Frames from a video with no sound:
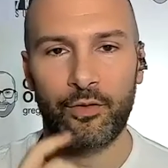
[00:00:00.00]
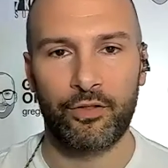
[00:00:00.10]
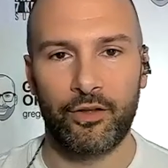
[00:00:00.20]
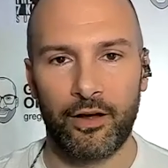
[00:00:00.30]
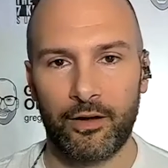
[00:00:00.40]

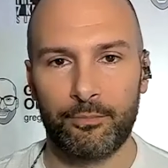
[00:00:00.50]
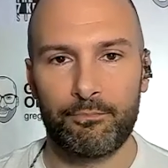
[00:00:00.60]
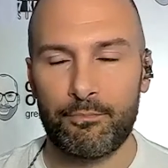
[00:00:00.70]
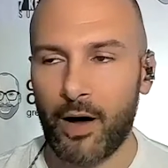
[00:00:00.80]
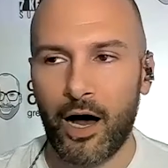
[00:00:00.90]
with a
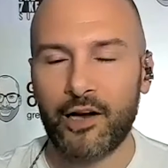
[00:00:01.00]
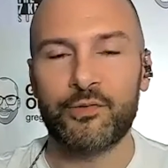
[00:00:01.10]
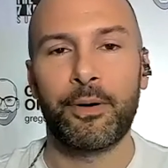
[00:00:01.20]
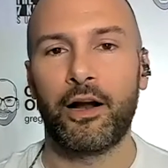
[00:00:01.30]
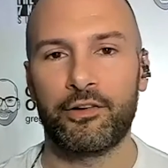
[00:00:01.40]

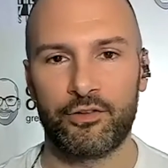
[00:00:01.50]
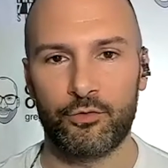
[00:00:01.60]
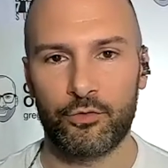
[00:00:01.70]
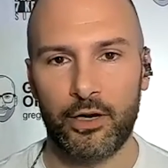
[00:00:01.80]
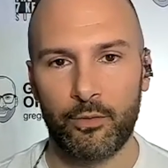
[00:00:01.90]
hodgepodge
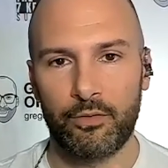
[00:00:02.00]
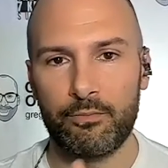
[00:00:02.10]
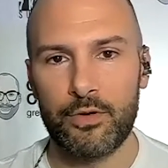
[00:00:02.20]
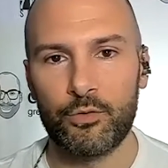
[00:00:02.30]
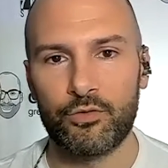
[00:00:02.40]
degree with
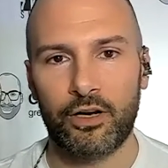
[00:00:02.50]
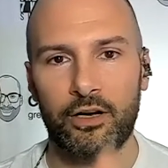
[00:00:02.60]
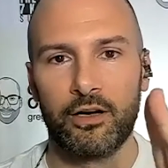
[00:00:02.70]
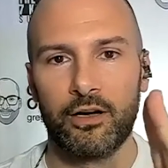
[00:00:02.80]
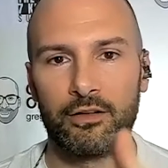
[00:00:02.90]

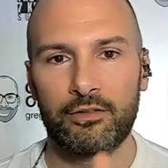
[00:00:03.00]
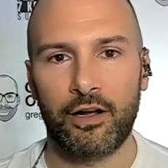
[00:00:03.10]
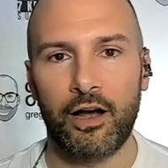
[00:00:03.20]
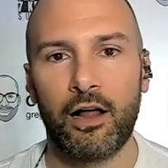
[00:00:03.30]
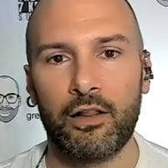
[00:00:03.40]
music,
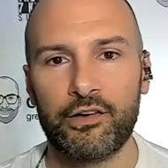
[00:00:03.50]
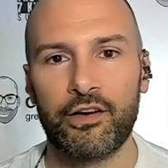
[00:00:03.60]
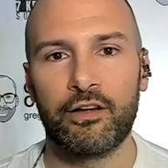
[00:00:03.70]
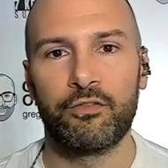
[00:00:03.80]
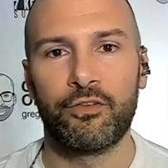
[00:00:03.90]

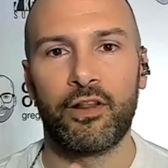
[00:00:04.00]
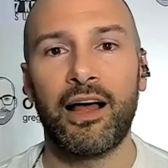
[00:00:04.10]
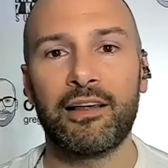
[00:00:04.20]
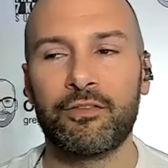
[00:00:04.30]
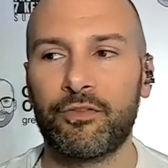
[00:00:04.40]
psychology,
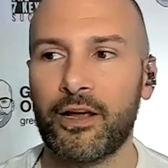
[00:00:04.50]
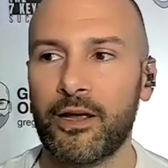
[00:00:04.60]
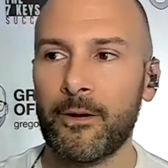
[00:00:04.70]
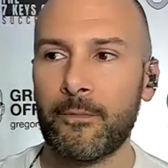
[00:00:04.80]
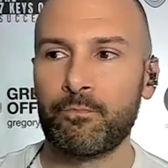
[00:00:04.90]
philosophy.
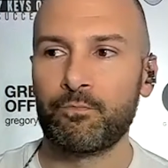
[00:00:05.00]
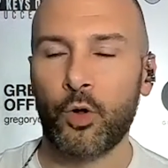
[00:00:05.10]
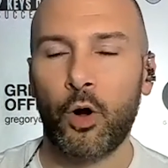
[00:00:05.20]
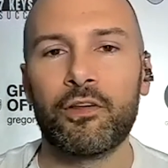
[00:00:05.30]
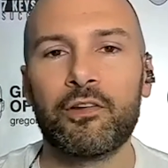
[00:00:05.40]

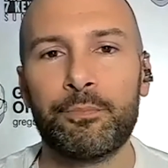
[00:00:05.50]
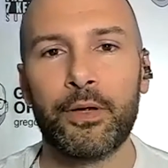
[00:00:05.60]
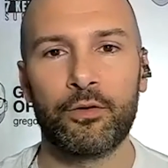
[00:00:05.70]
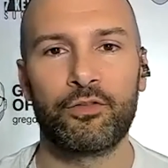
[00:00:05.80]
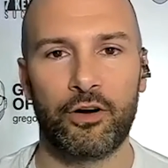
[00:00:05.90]
All these
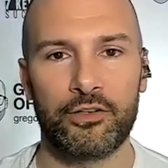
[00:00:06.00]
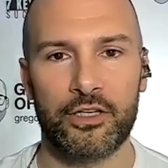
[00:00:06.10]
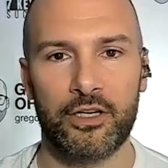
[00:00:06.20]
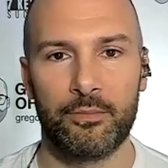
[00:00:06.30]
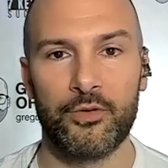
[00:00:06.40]
bills start to
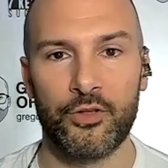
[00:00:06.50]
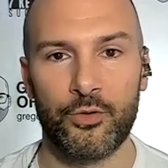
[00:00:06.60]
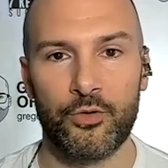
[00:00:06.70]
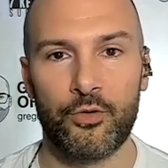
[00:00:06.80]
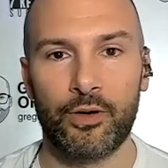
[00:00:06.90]
come due.
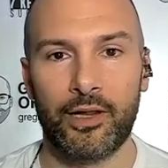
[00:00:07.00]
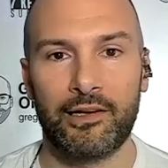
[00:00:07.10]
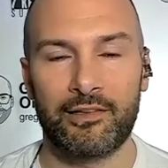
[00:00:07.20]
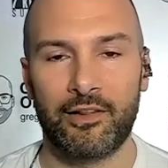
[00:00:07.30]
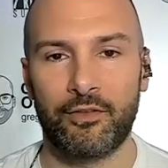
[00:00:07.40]
You
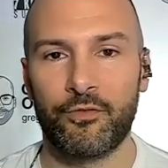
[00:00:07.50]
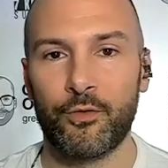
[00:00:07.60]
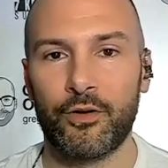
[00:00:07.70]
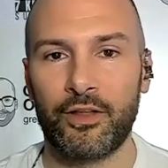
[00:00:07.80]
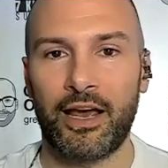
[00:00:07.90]
realize that the
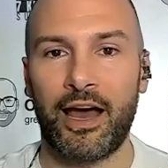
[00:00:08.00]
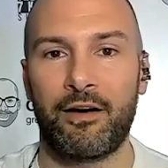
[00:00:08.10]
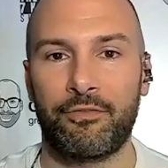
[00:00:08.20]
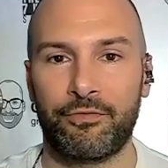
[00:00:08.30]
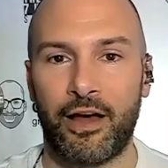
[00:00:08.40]
food in the
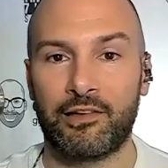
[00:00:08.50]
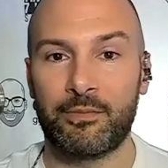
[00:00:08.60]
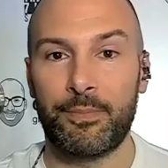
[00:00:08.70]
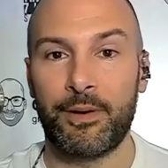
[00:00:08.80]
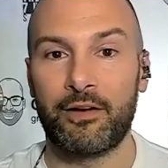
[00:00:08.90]
calf has to
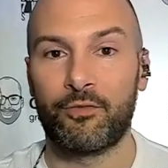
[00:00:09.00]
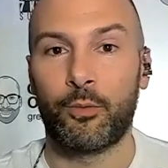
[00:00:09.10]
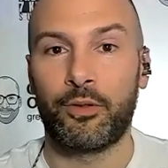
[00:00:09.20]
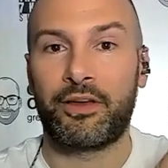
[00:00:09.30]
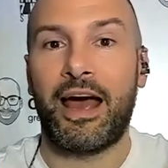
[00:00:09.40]
be paid for
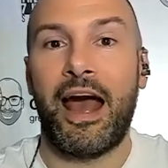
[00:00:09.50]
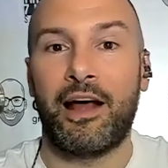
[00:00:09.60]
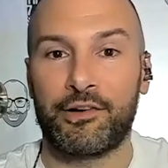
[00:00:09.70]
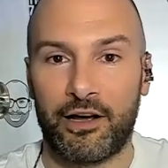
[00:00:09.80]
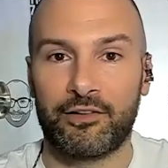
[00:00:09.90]
with
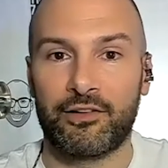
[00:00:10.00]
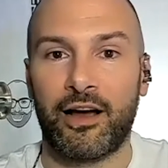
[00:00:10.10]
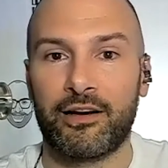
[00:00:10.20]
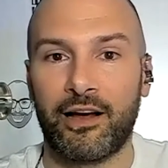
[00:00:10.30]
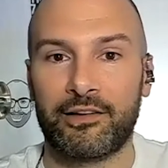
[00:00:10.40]
cash
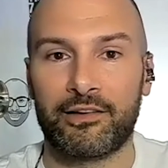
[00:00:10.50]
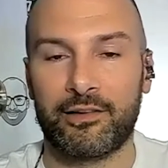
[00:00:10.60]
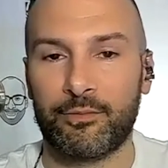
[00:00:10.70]
outside, not just